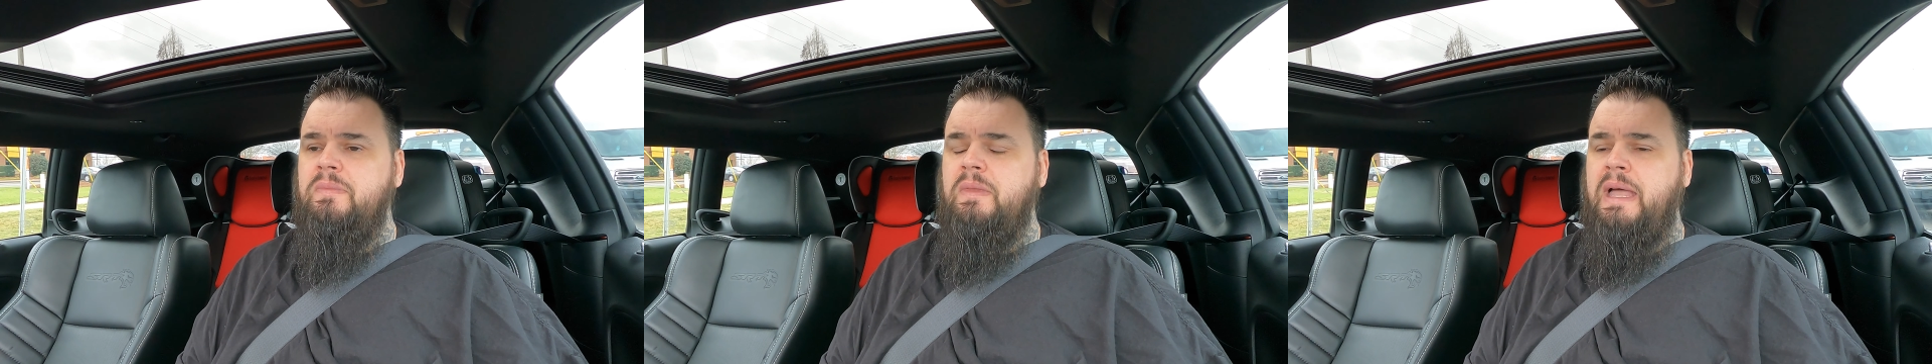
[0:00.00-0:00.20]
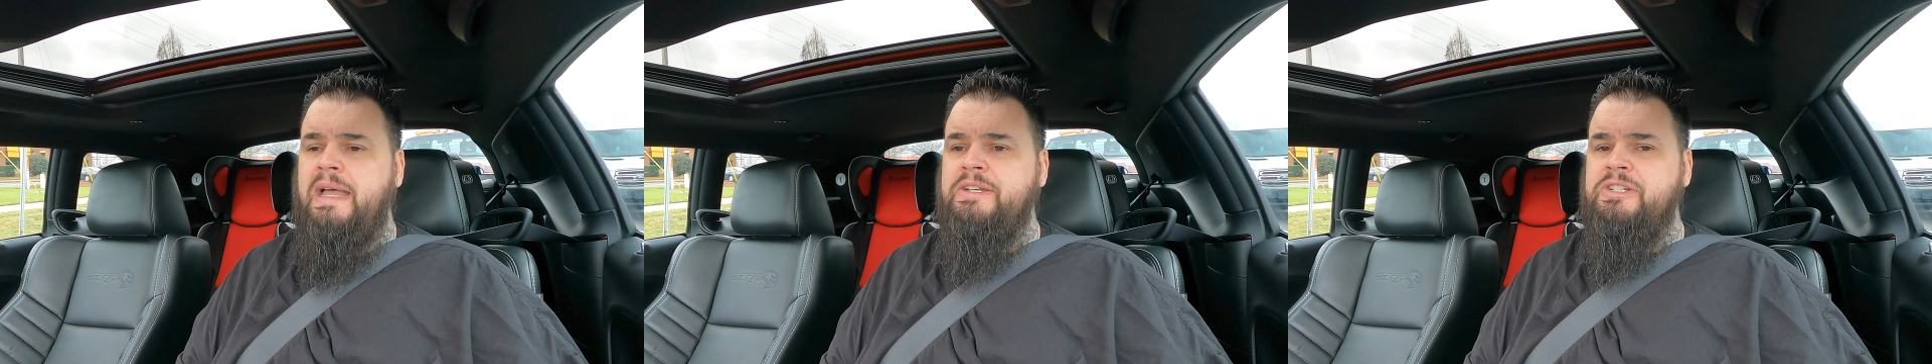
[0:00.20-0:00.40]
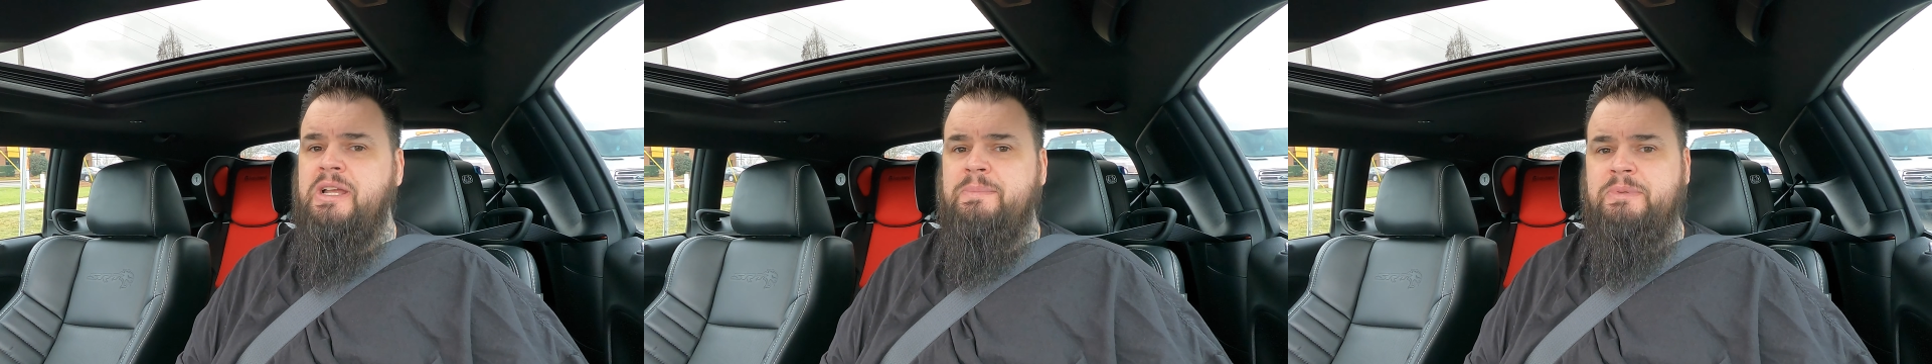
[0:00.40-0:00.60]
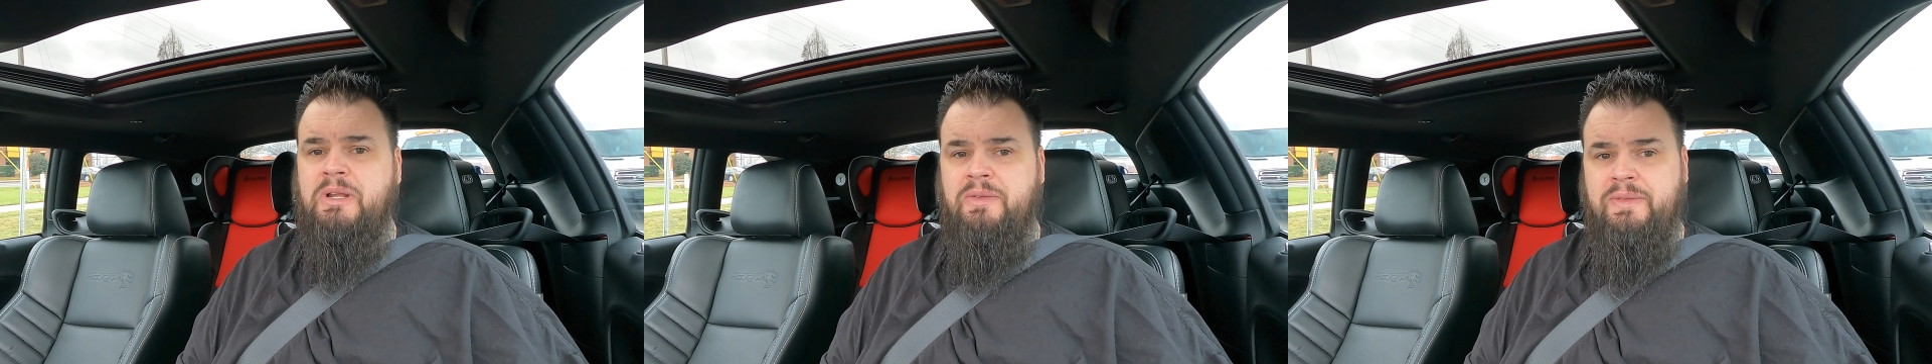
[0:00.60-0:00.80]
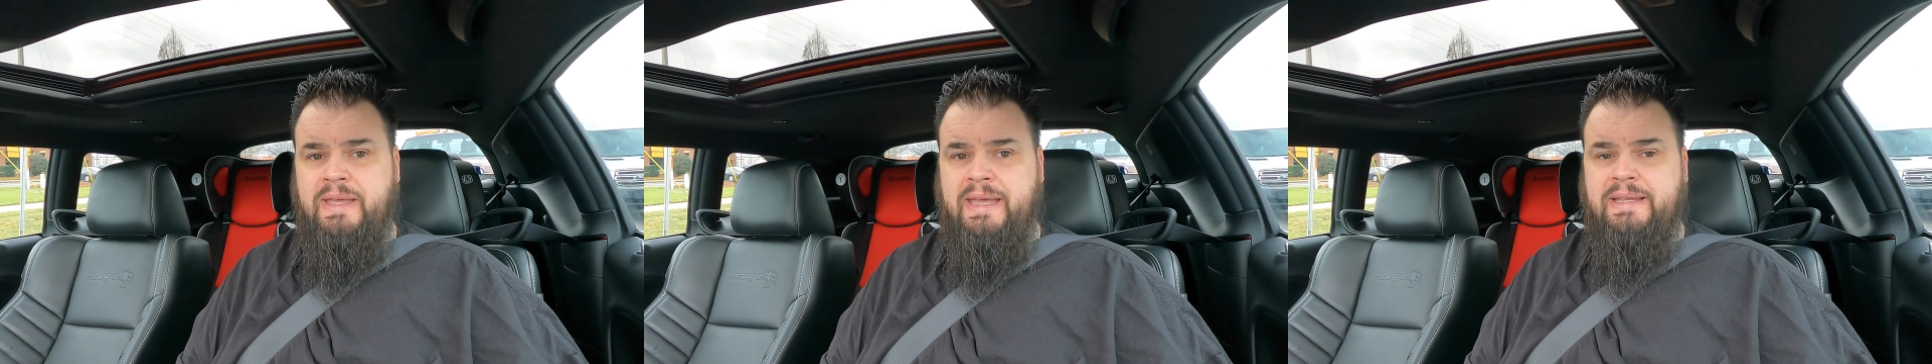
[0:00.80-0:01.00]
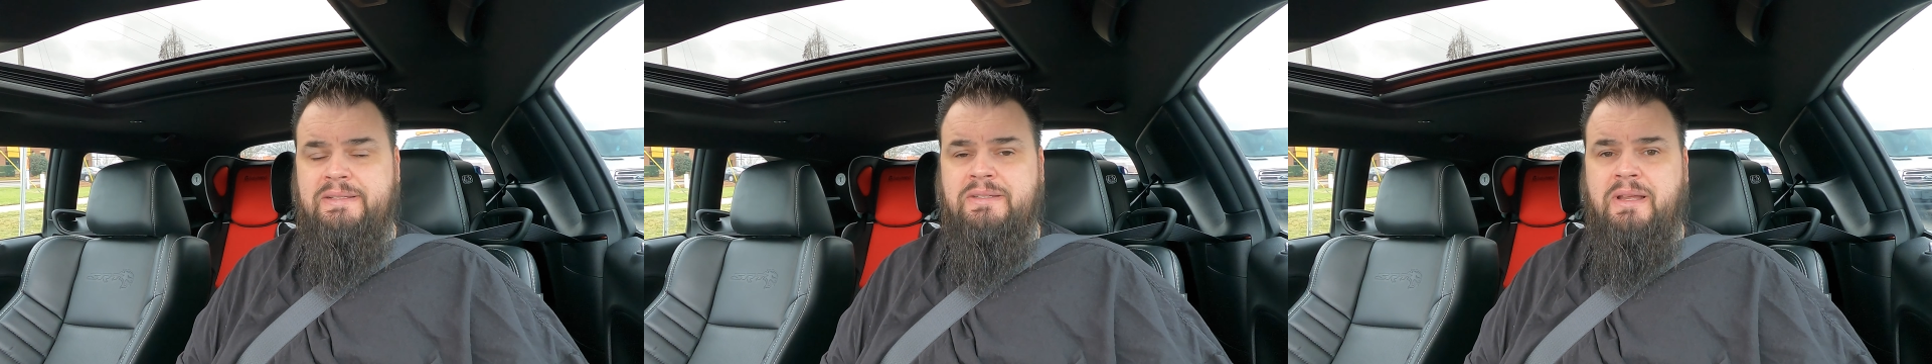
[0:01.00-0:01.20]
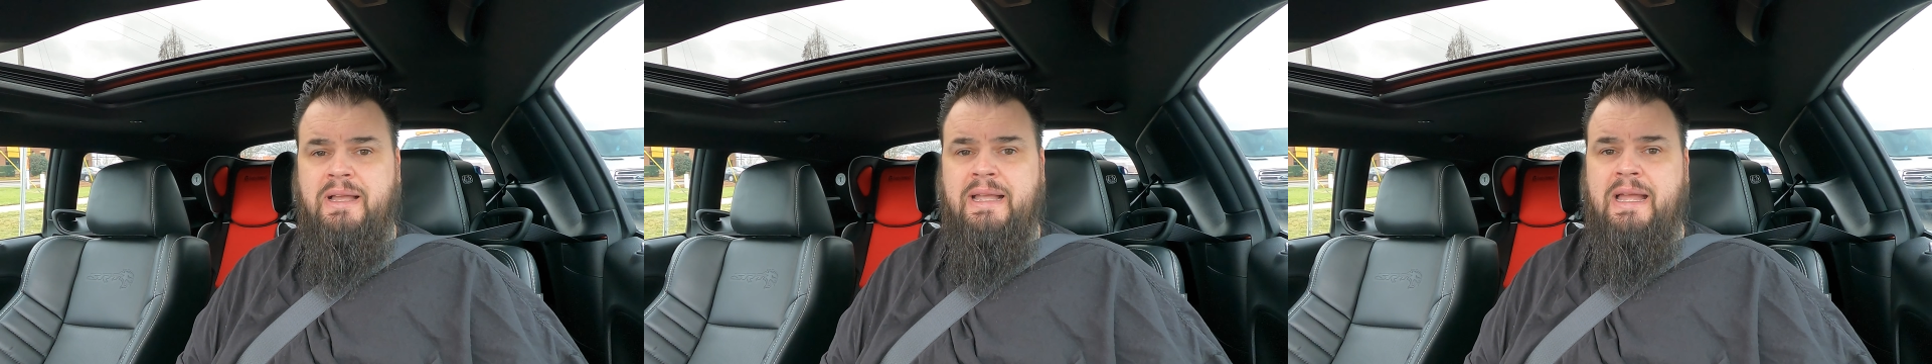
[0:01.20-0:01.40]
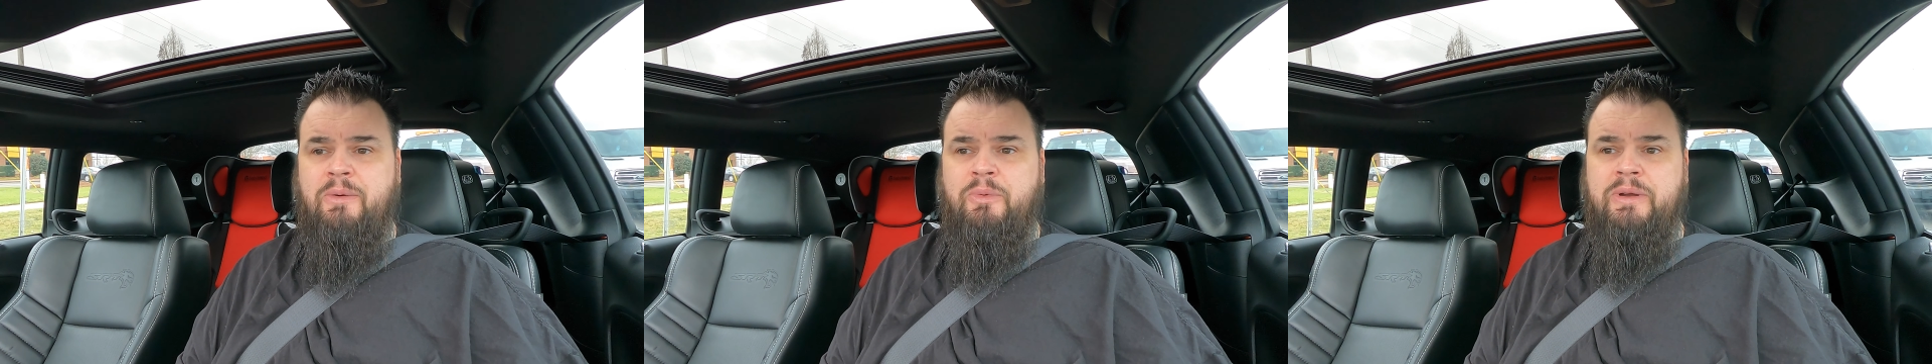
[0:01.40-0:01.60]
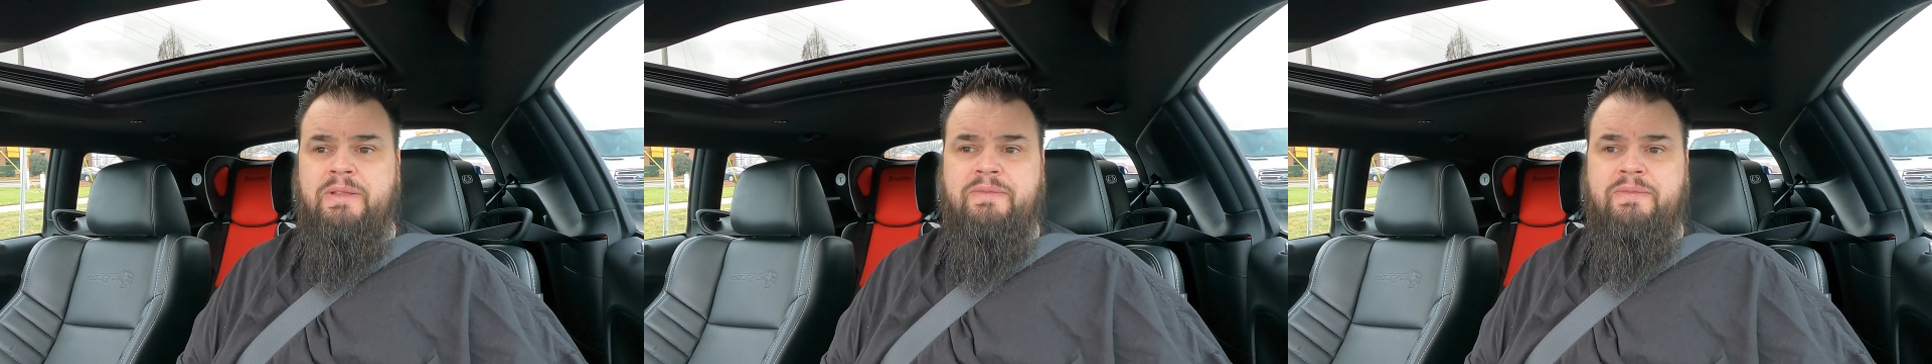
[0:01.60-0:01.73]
I jumped on that. So I got rid